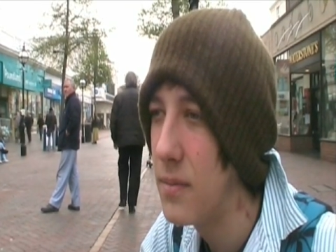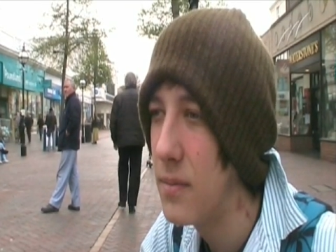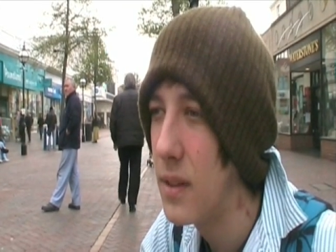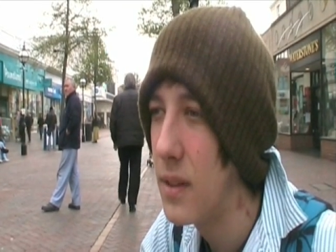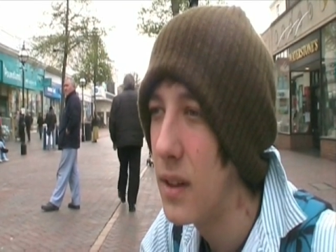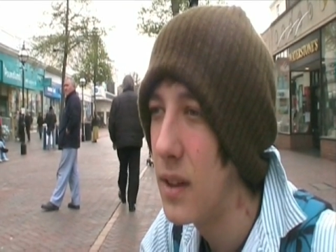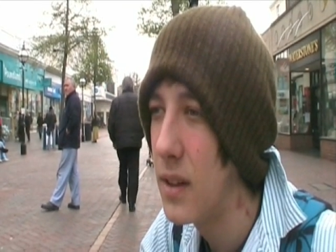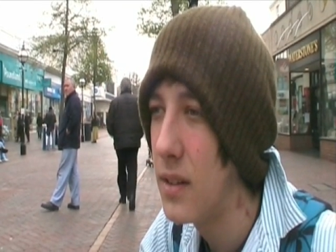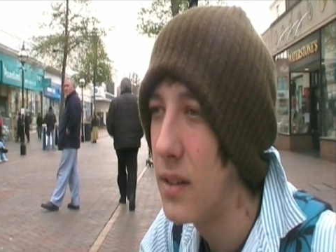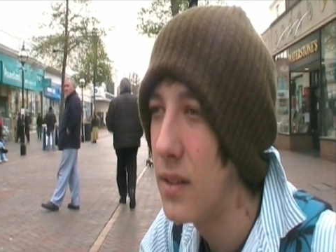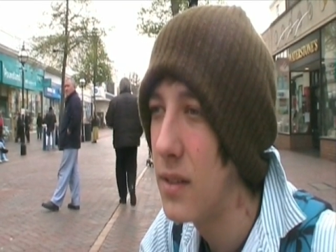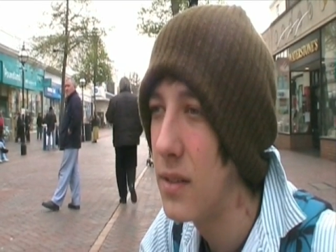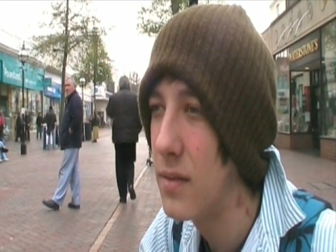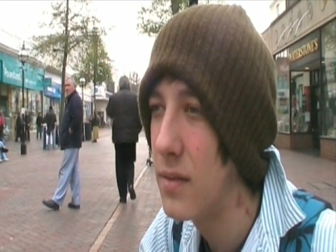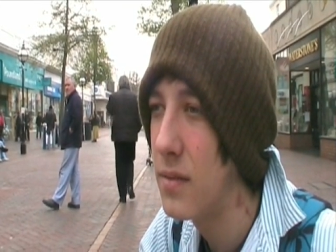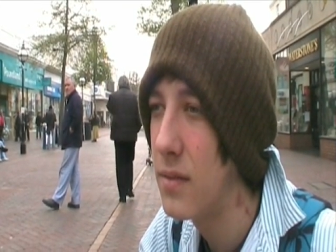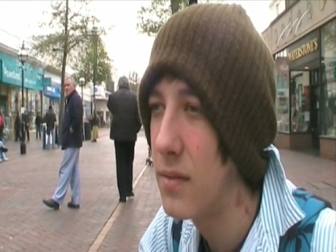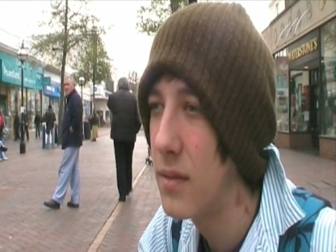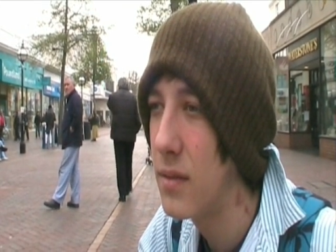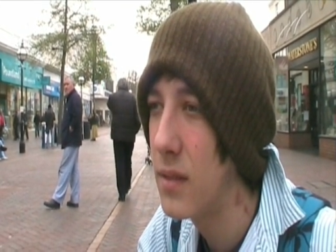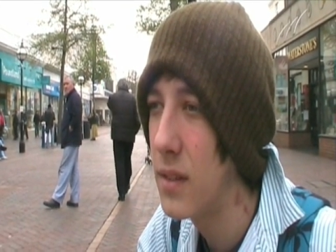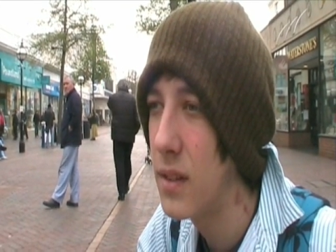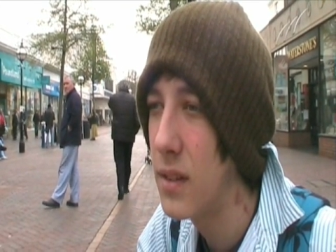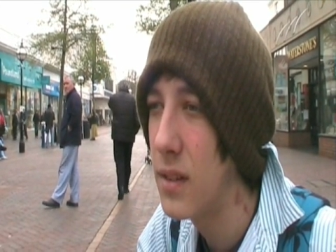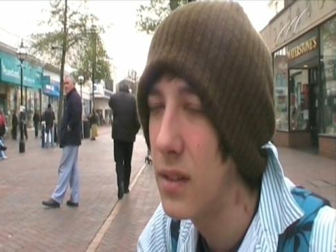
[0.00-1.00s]
Like,
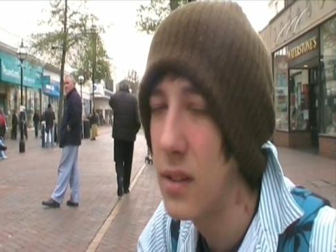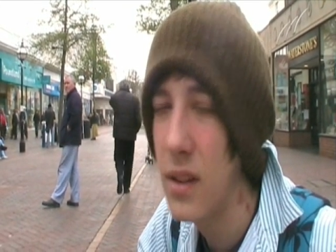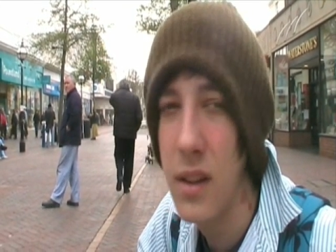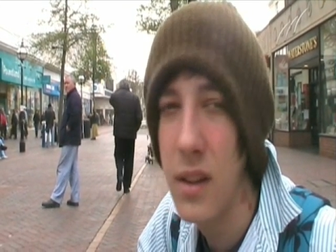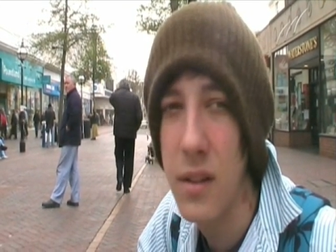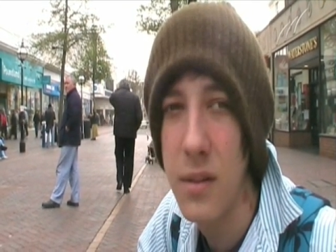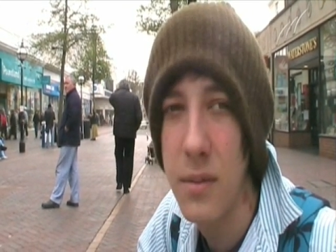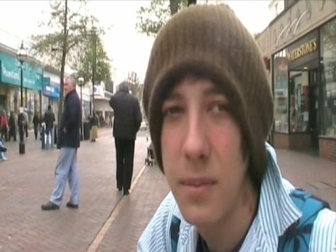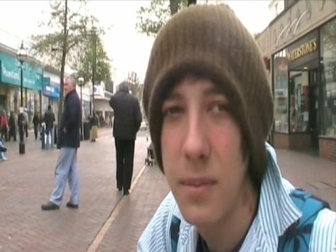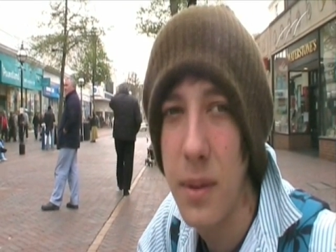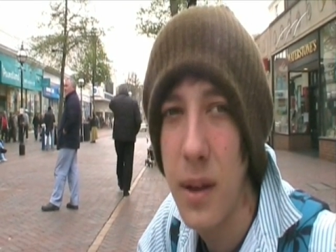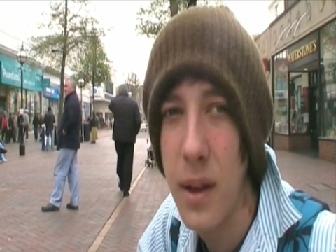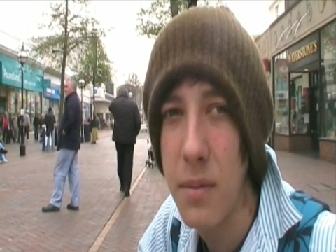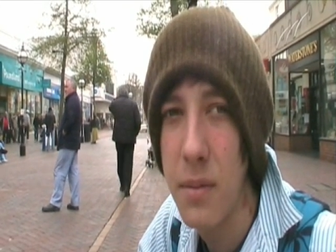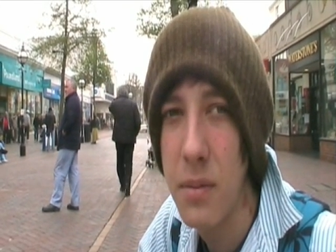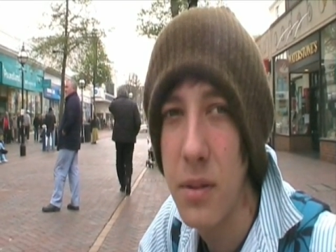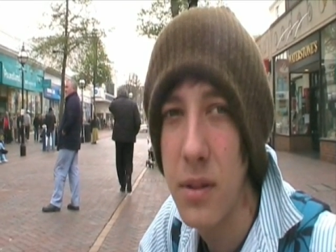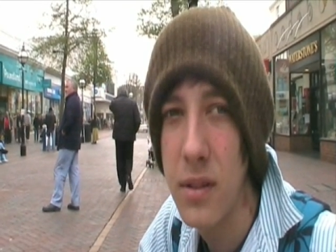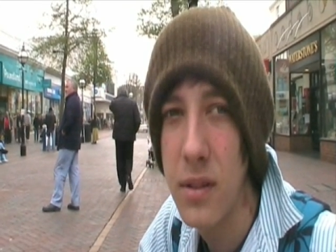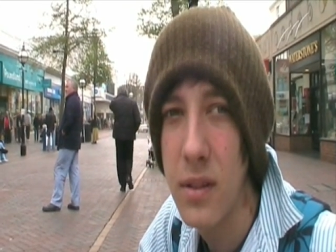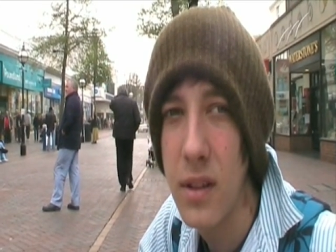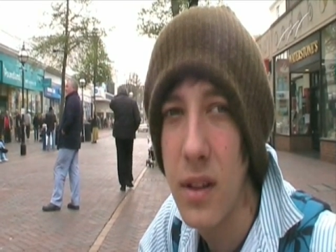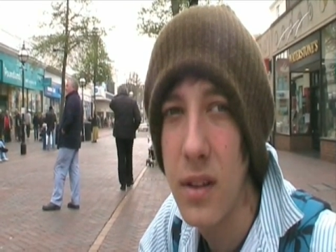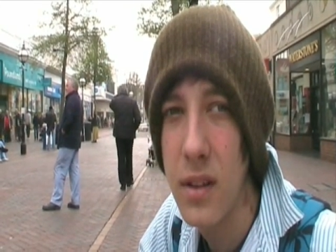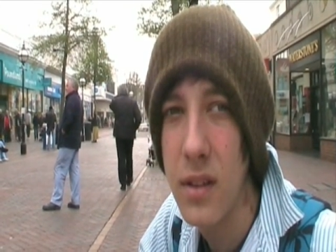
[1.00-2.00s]
sell papers
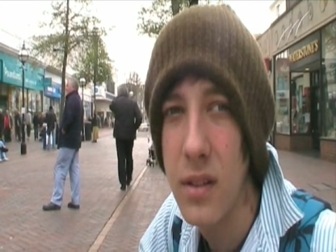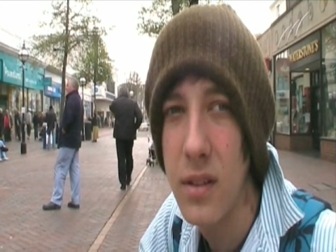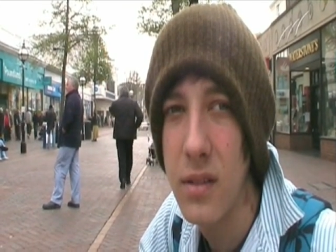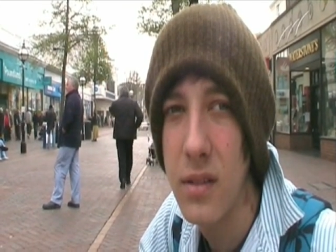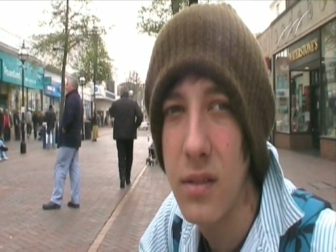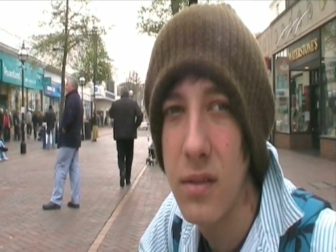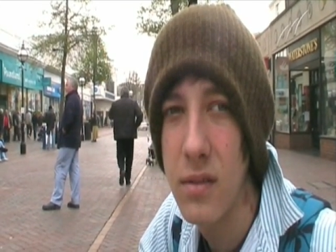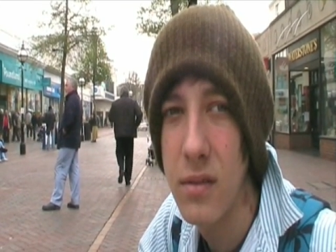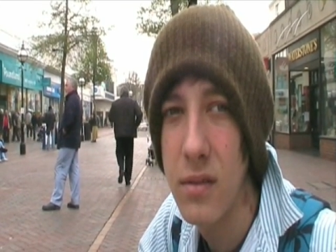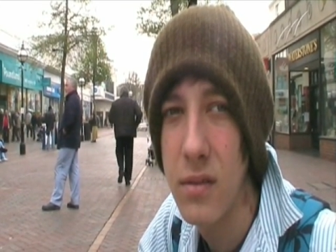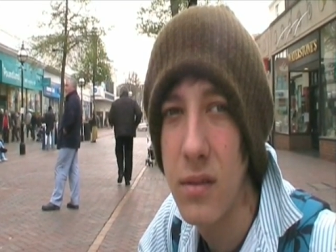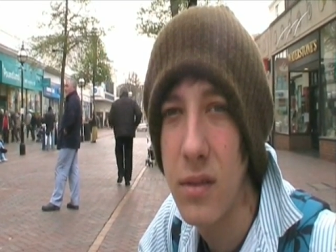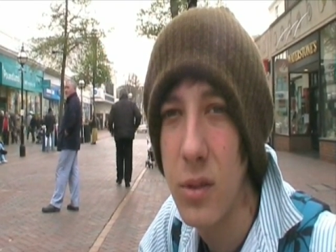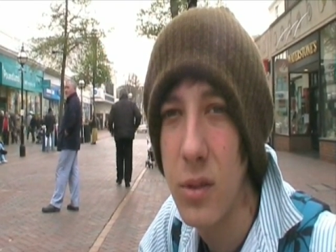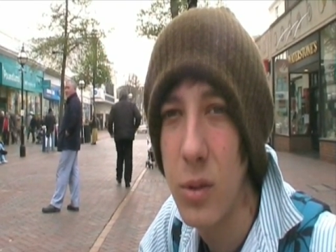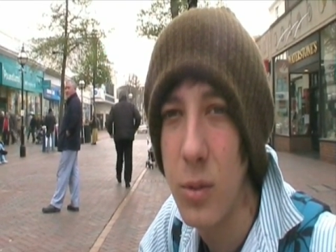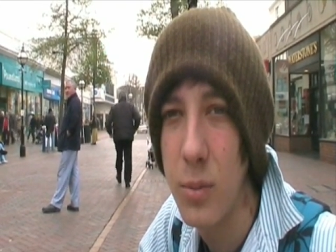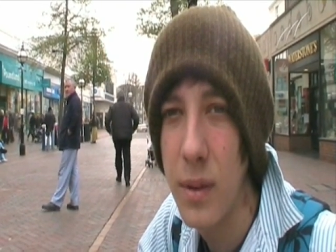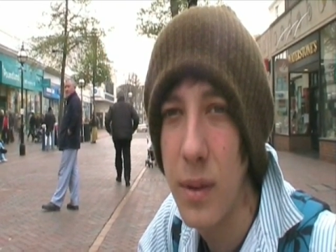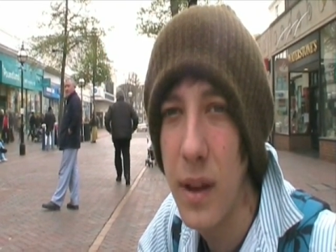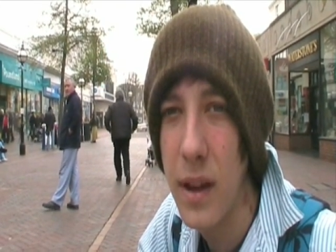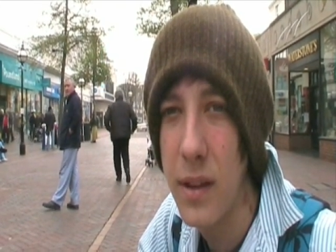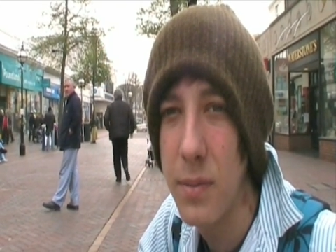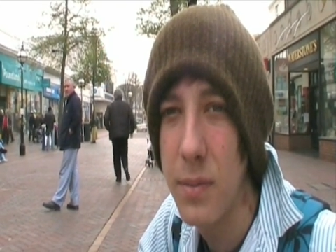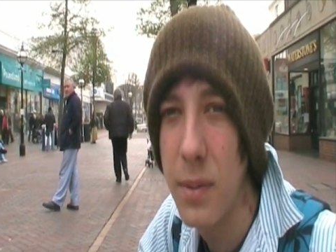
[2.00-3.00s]
and that. No one
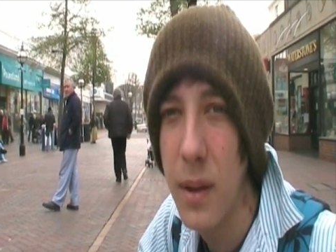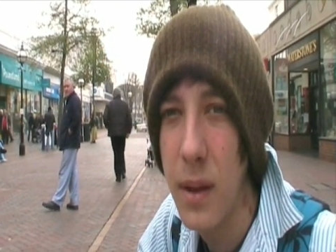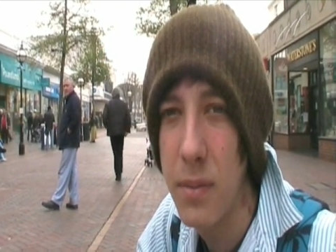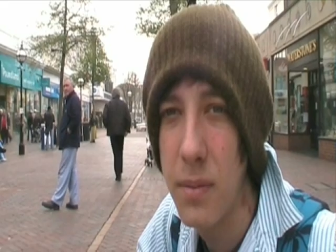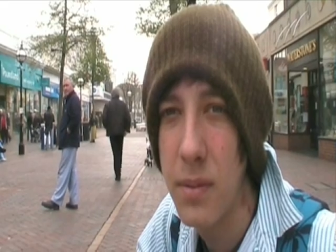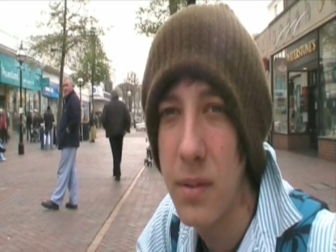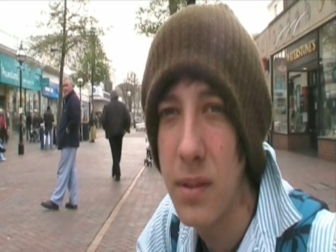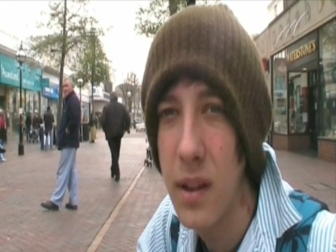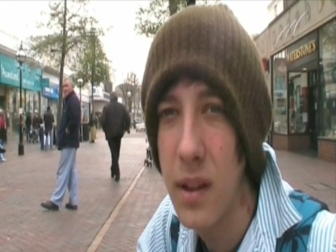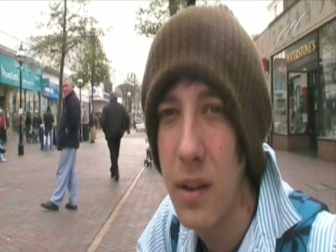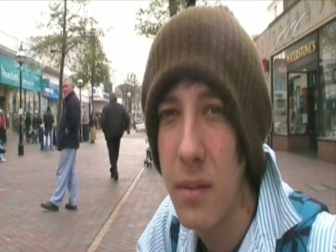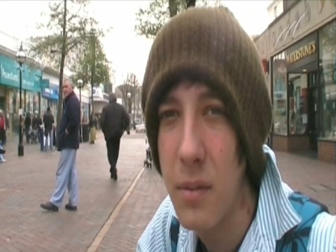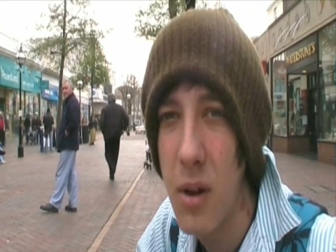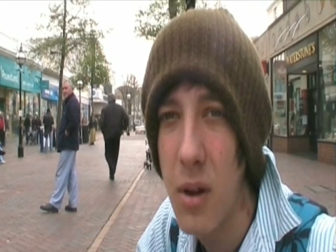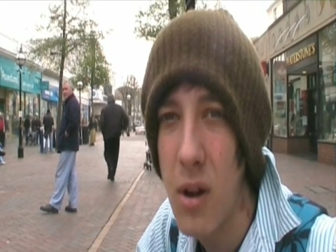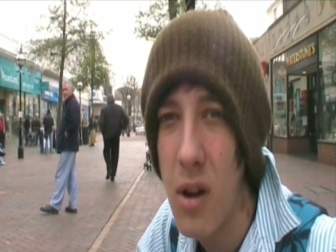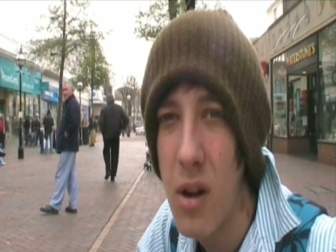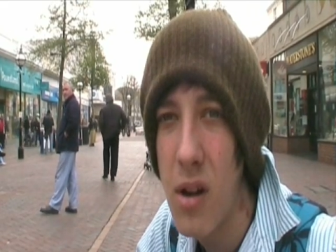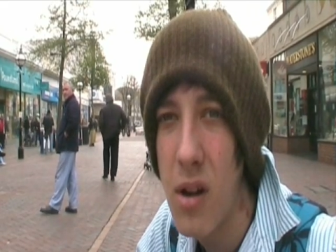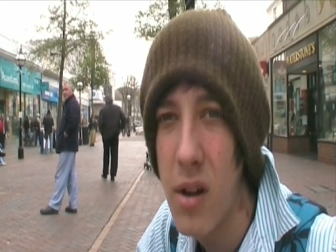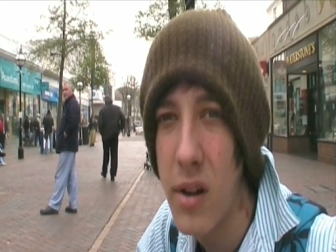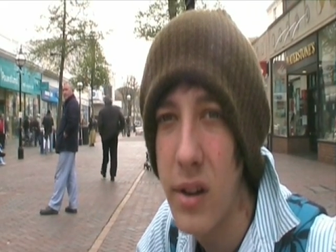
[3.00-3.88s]
buys papers anymore.